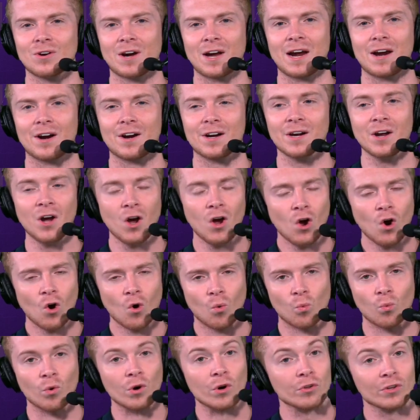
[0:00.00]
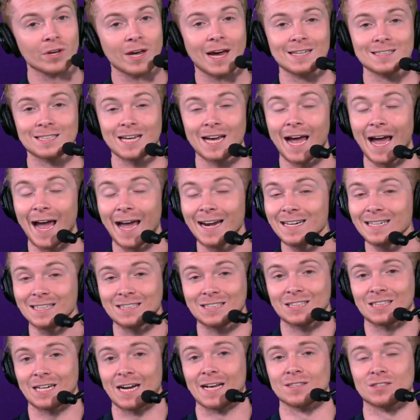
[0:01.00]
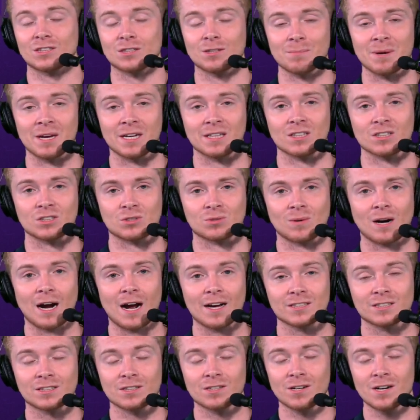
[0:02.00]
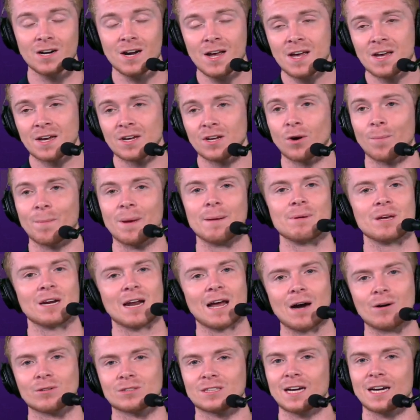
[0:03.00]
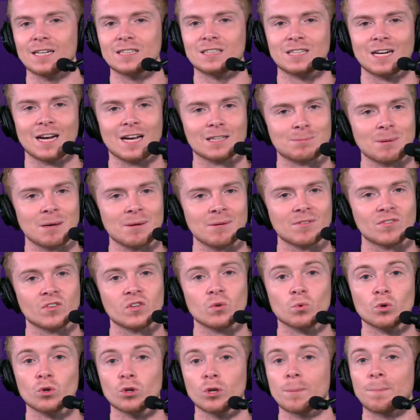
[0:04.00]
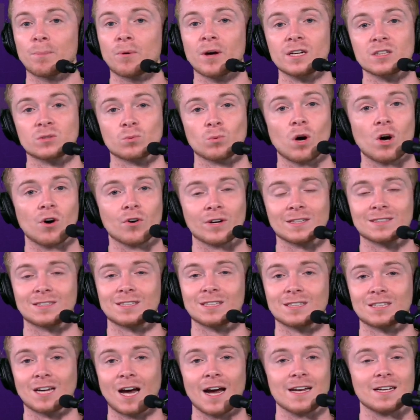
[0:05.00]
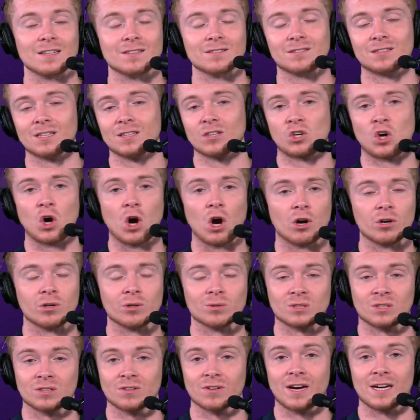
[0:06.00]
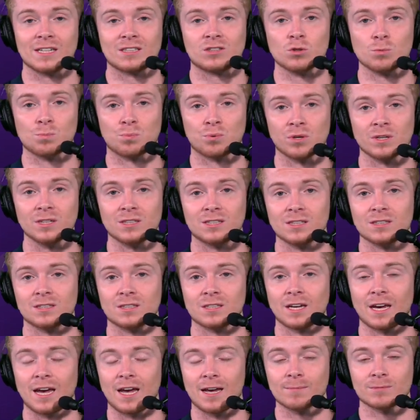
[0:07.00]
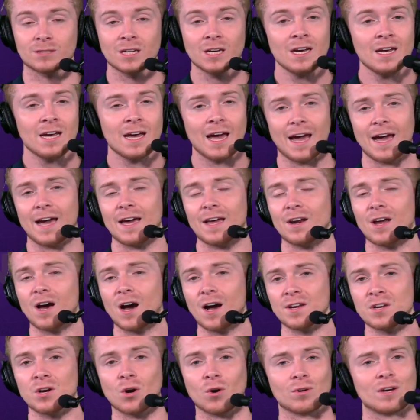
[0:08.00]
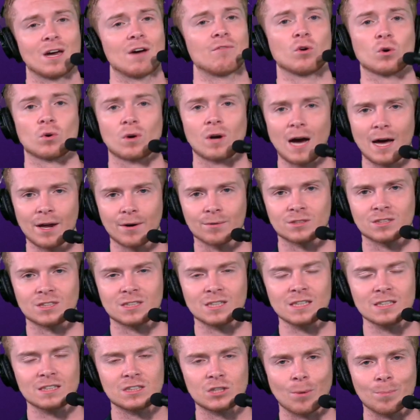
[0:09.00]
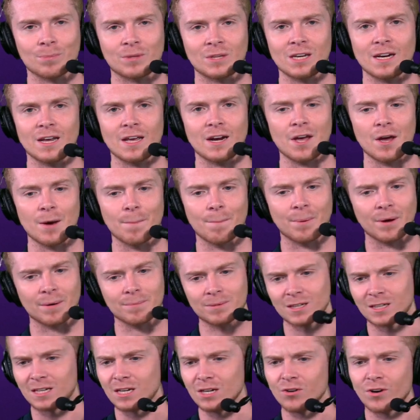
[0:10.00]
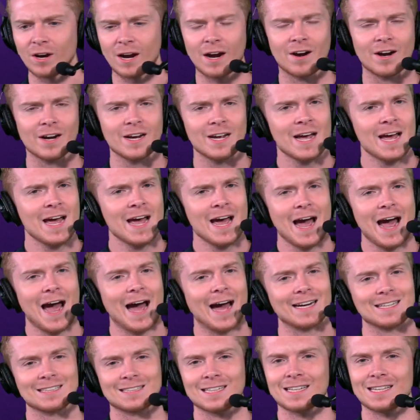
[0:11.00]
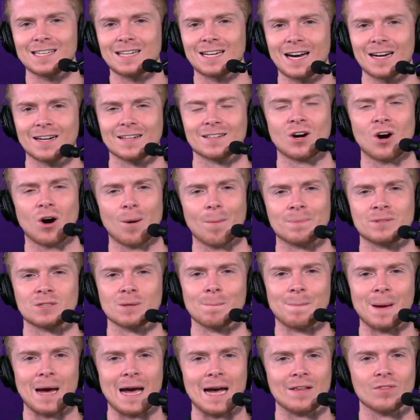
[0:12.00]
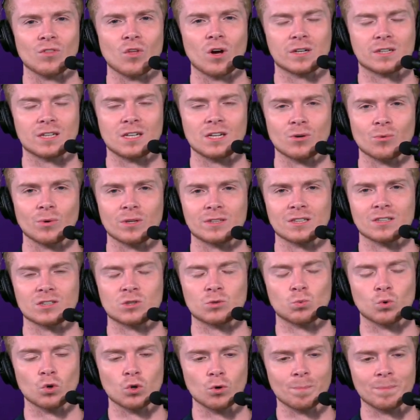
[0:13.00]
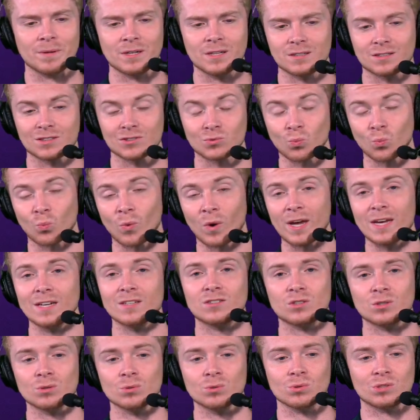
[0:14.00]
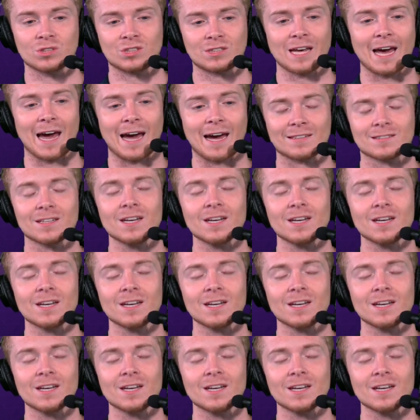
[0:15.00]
Harry really has any chance to make this roster. You know, maybe an outside chance, maybe if he really plays well against the Titans and the Cardinals in the last two preseason games and, you know, Kevin O'Connell sees something in him. But N'Keal Harry, I just think he kind of caught some bad luck here with this room being just way too stacked.